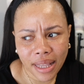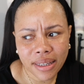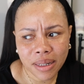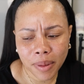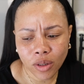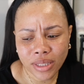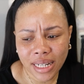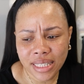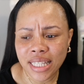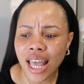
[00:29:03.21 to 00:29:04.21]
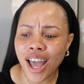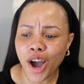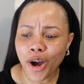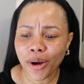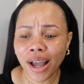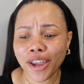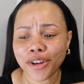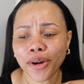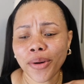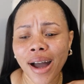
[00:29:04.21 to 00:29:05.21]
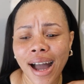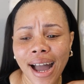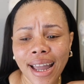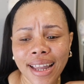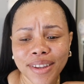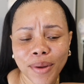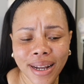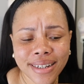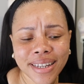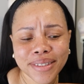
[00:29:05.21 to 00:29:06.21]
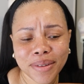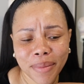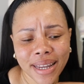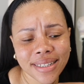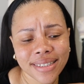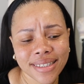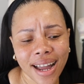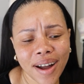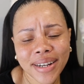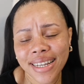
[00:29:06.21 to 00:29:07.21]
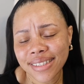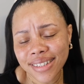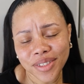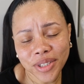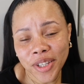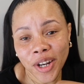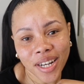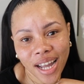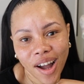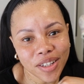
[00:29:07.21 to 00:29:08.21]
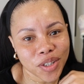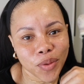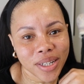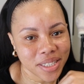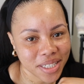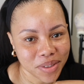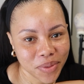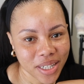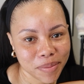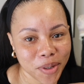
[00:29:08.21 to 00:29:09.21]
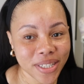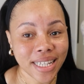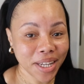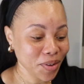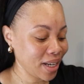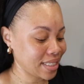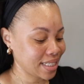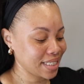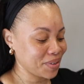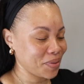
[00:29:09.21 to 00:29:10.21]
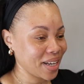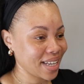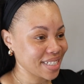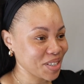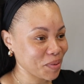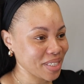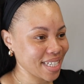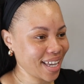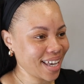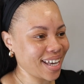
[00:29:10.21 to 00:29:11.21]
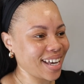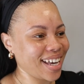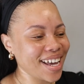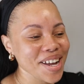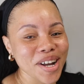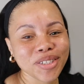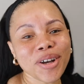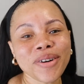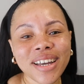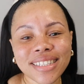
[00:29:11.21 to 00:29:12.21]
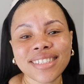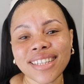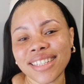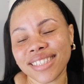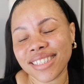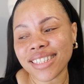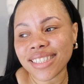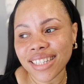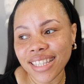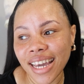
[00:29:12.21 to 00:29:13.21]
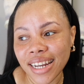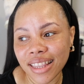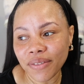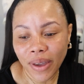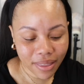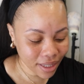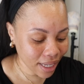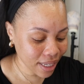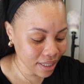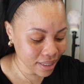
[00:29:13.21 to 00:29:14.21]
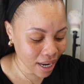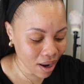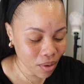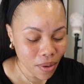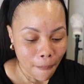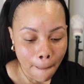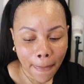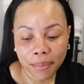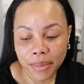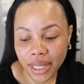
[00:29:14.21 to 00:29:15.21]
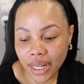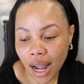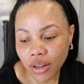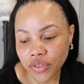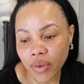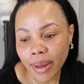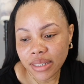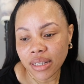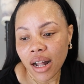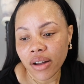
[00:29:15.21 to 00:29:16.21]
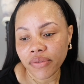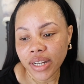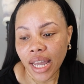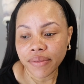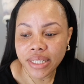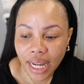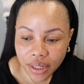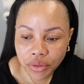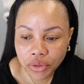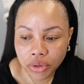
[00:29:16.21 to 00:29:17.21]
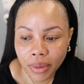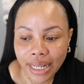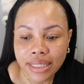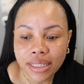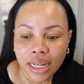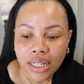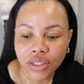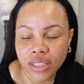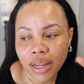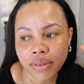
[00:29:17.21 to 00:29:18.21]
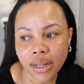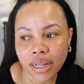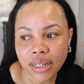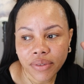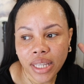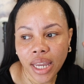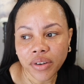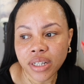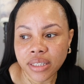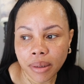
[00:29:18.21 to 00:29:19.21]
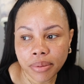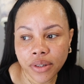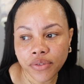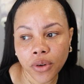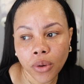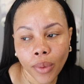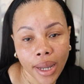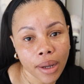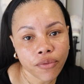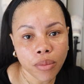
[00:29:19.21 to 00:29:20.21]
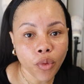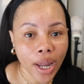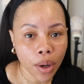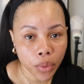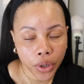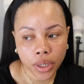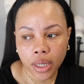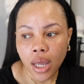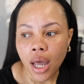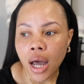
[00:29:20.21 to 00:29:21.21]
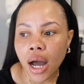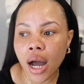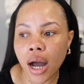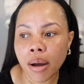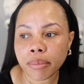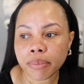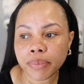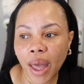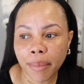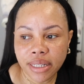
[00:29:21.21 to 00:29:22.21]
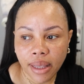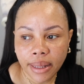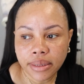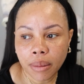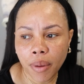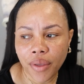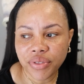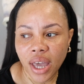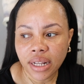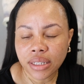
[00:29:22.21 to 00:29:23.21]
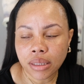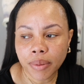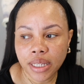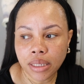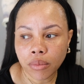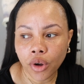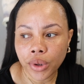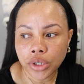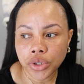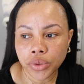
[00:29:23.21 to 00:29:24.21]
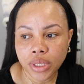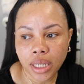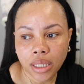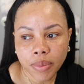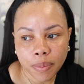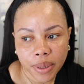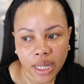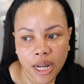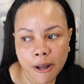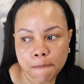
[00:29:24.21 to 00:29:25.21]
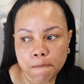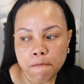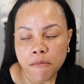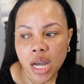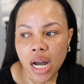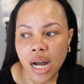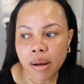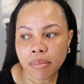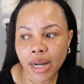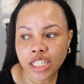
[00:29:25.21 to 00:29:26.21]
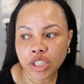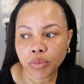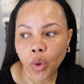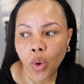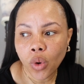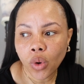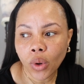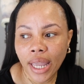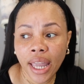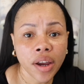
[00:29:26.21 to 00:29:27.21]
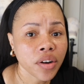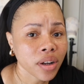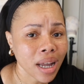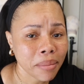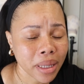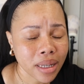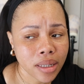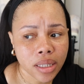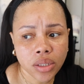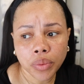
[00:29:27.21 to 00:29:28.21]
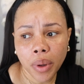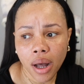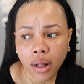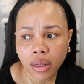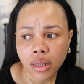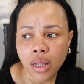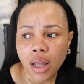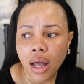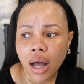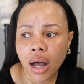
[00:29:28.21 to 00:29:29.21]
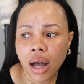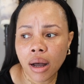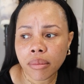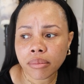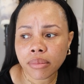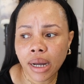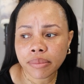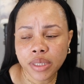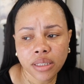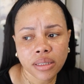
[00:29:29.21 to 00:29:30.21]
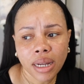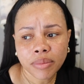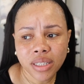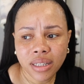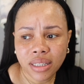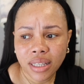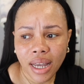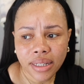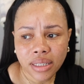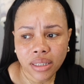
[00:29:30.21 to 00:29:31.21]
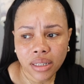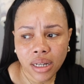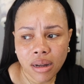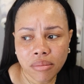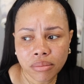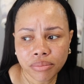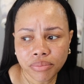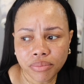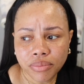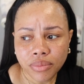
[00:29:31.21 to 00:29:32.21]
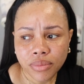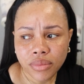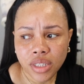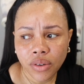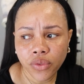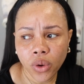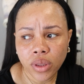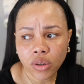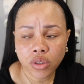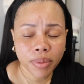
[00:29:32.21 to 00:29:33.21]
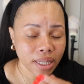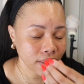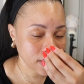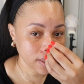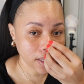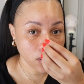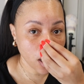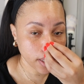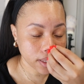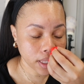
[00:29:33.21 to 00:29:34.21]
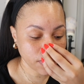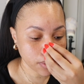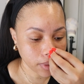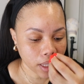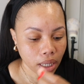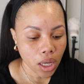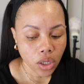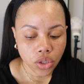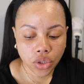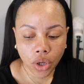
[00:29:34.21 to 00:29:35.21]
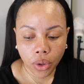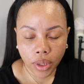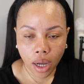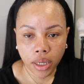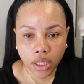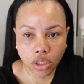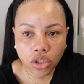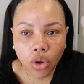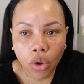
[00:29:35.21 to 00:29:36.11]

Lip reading: I think below the least. Okay, you know, you underestimate how nice it is to sit on a couch and watch TV, because like you legend at a full. So it's just exciting, the fact that I can now get a couch for myself and have a dining room and just have a living area separate from where I work. I'm excited about that, and the place I'm going to is a little bit bigger, much more air coming in as well. I'm just excited for those blessings that God has given me. So yeah, let's just